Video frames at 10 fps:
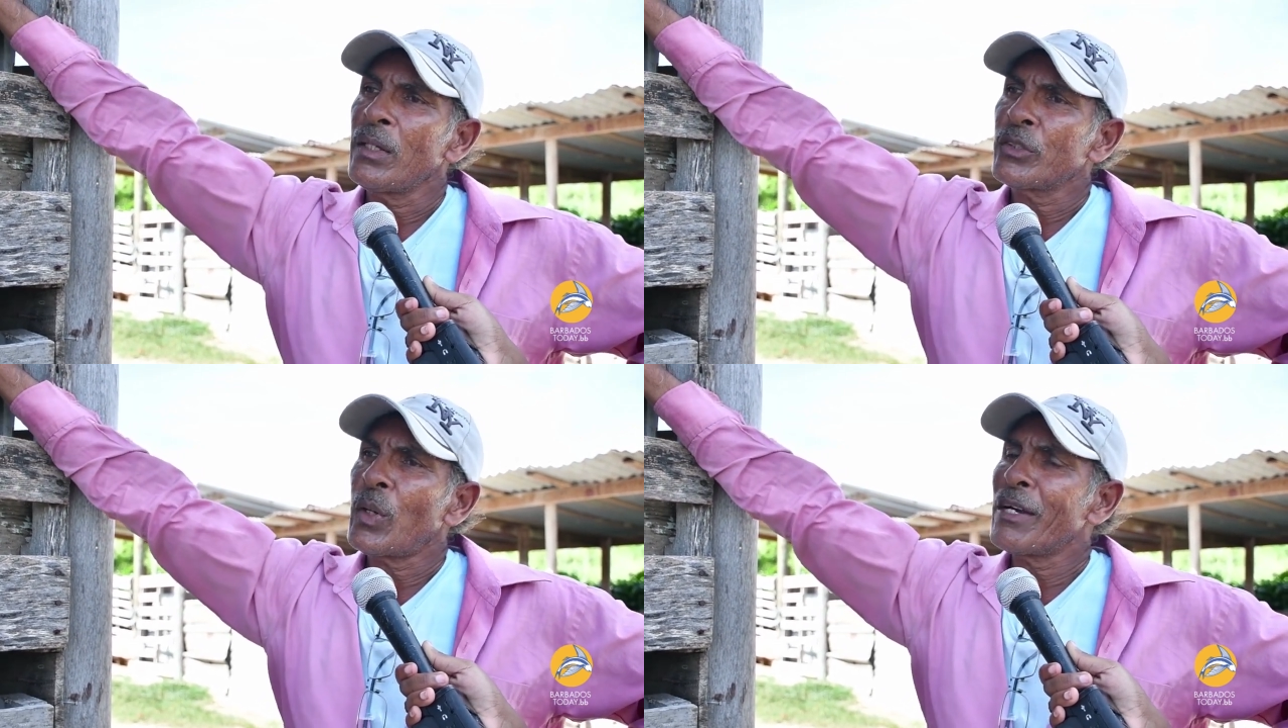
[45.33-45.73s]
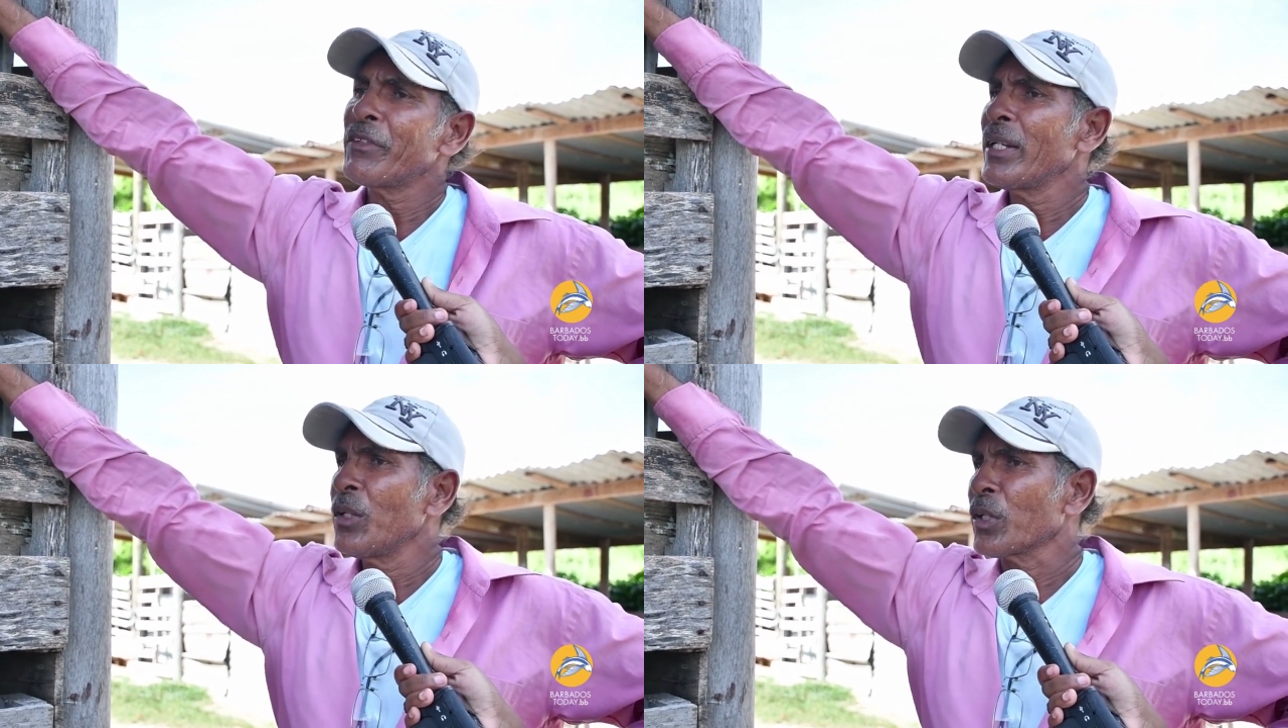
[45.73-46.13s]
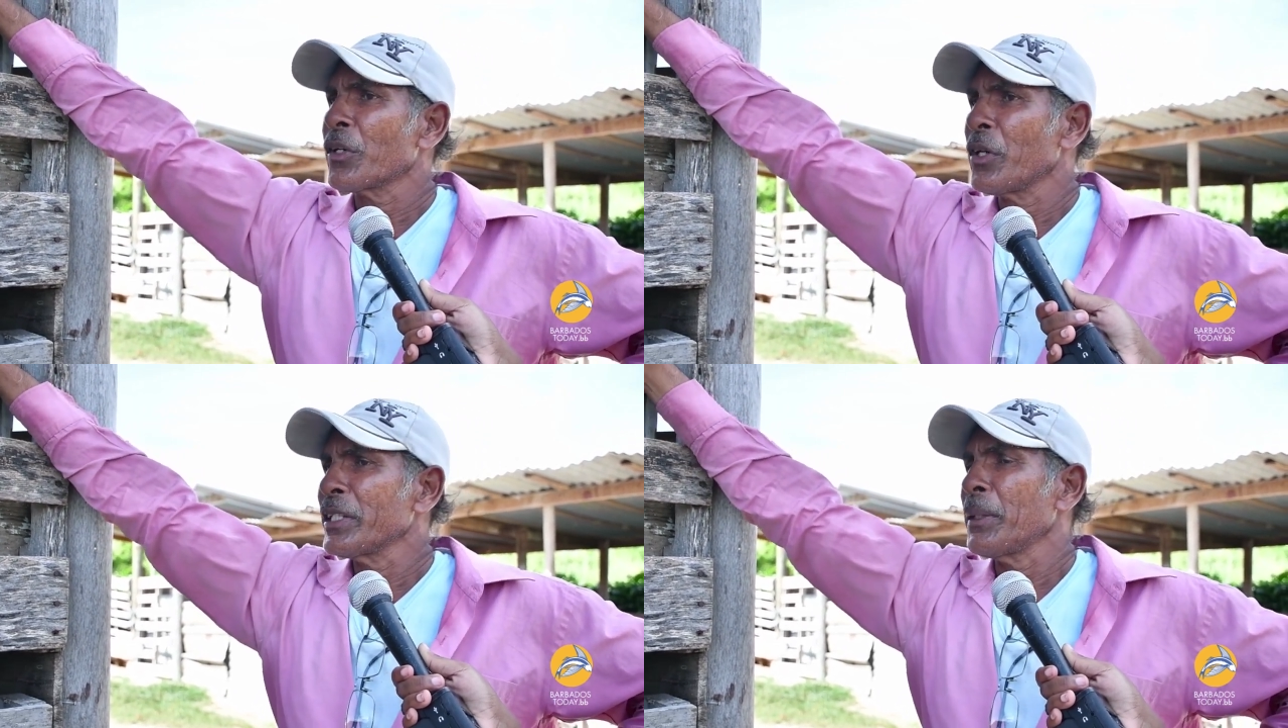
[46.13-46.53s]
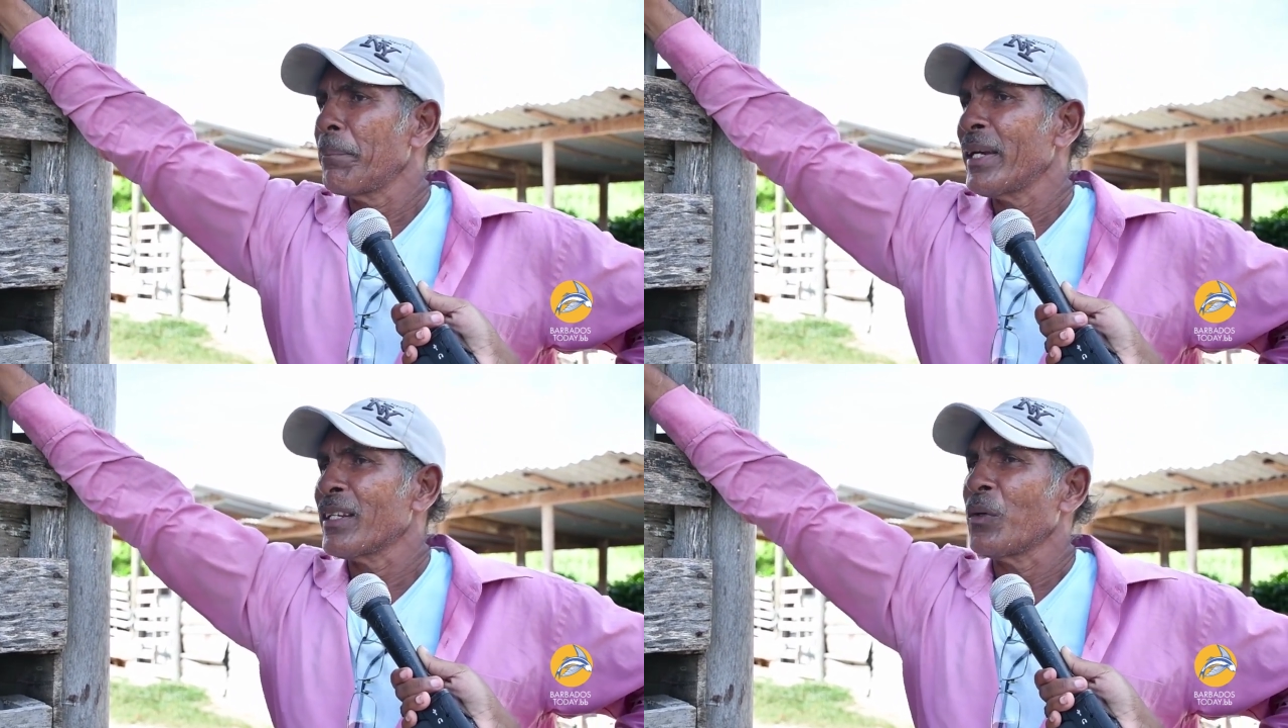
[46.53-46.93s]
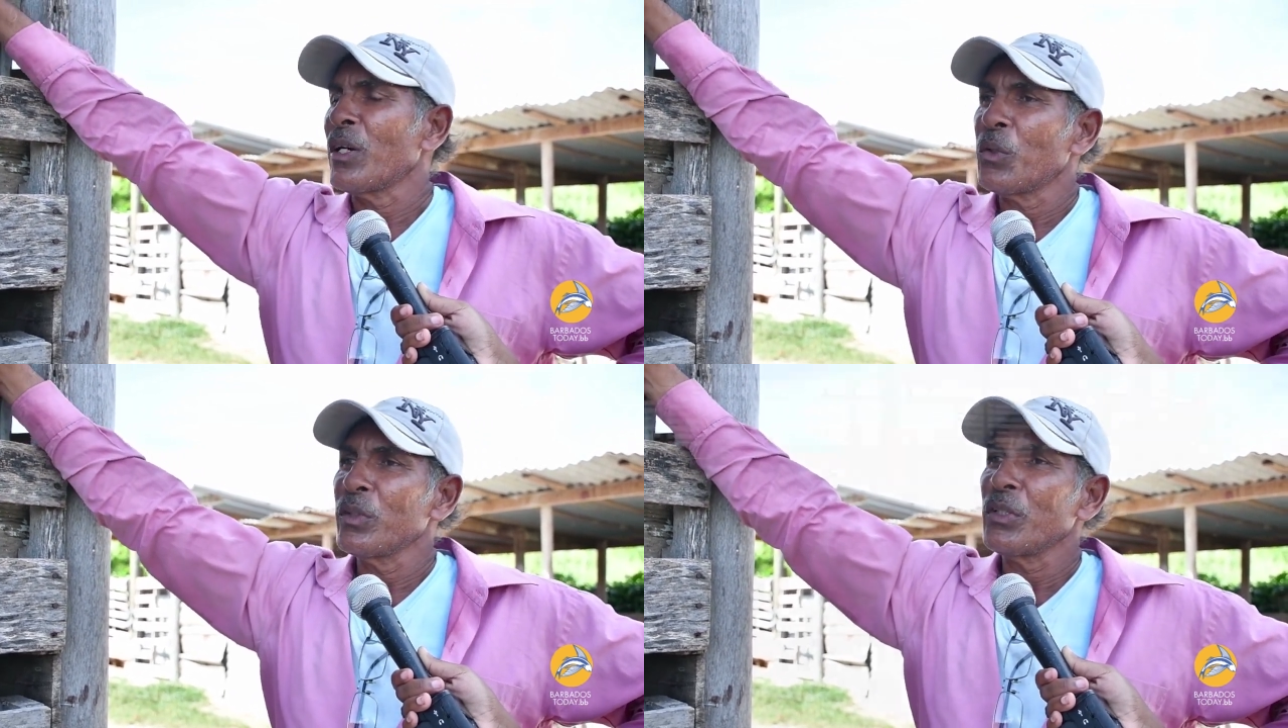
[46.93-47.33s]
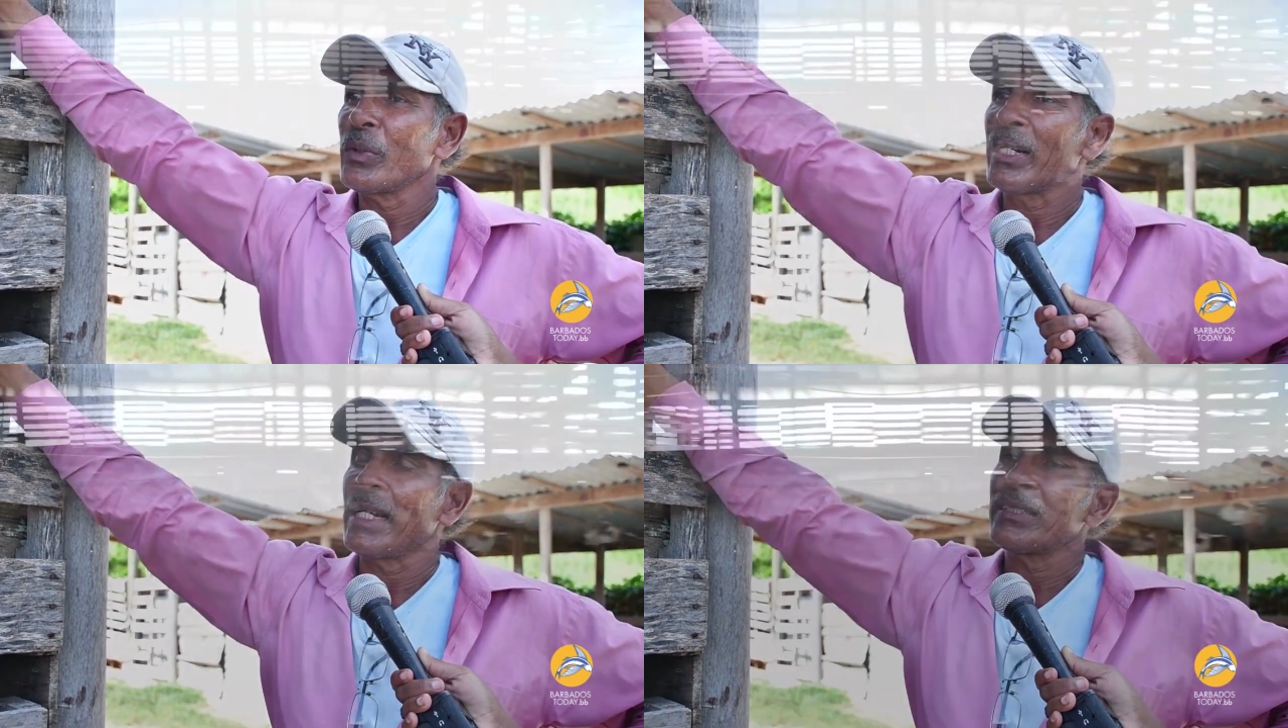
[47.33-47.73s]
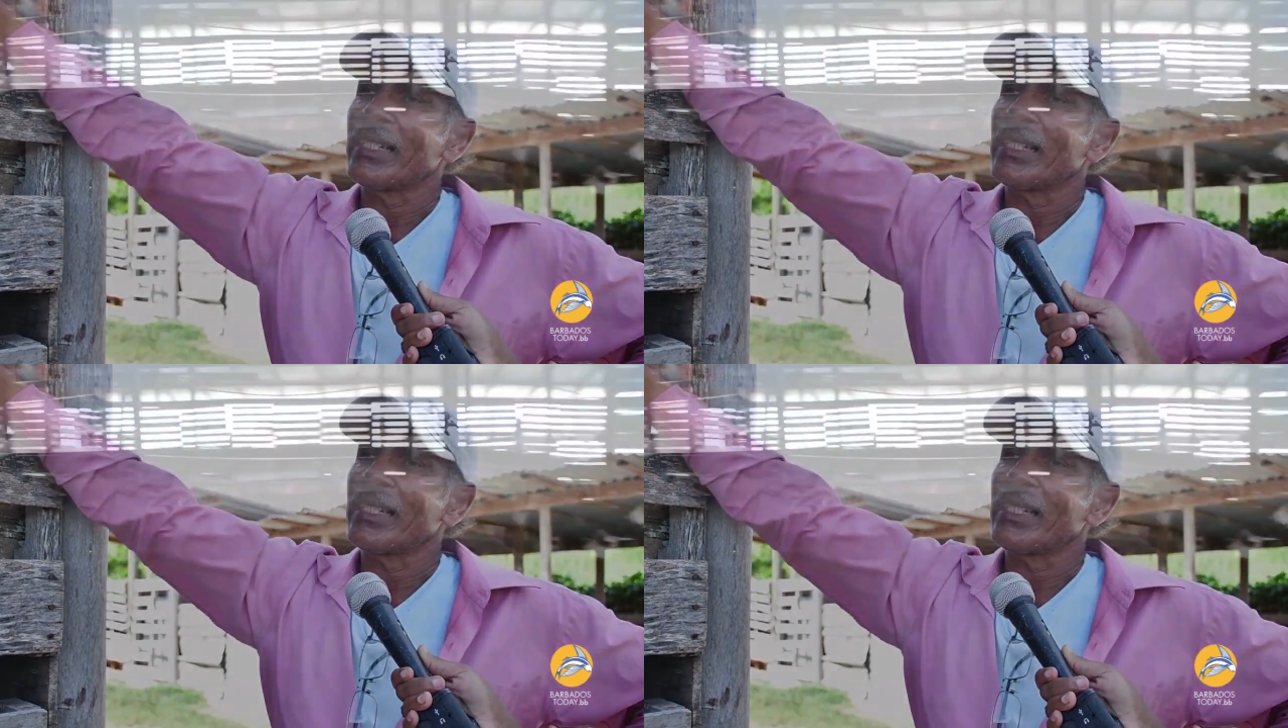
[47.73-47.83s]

So after I look around in the pen, I only realized